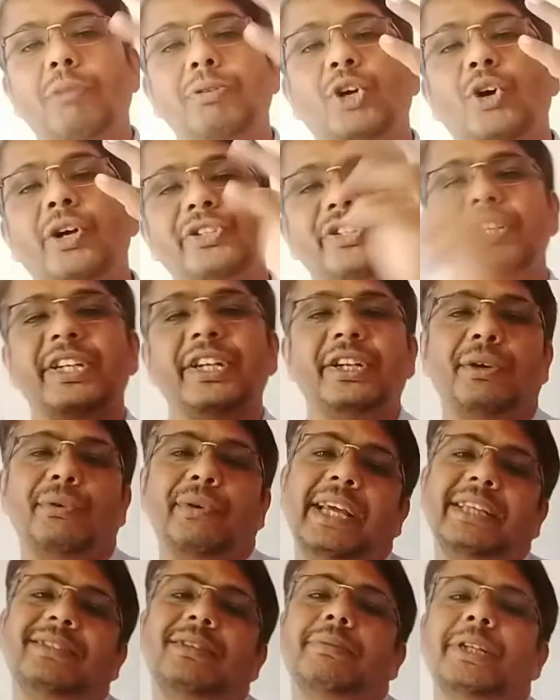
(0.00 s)
to the product
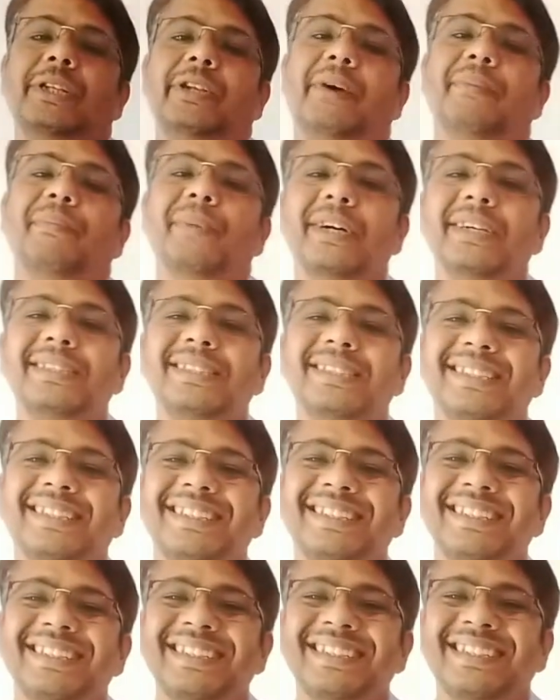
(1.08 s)
of 4 consecutive
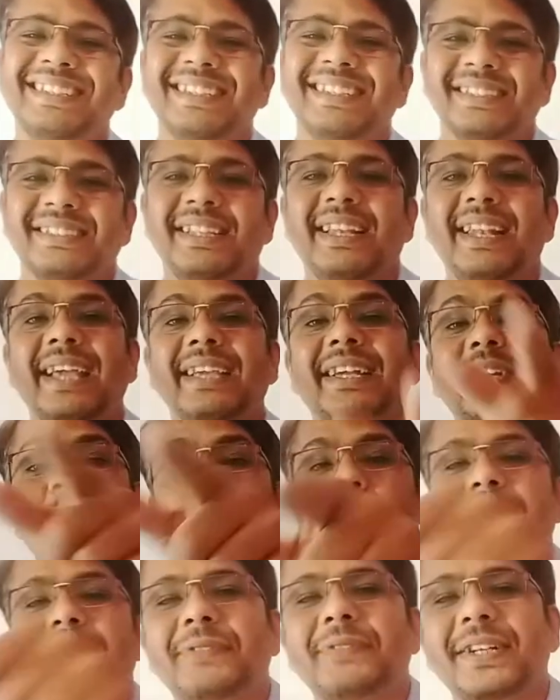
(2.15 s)
natural numbers,
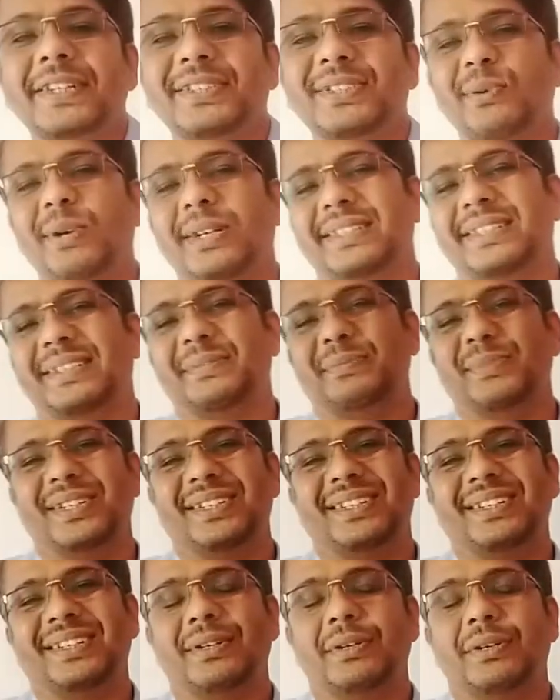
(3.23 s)
then I get a
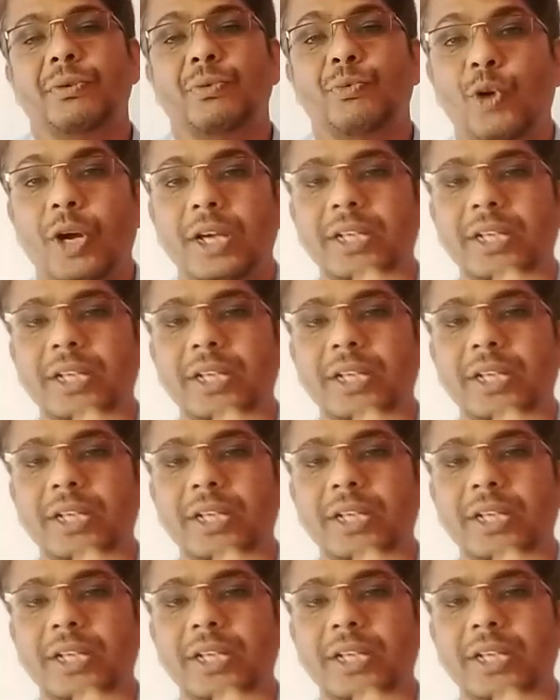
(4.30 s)
perfect square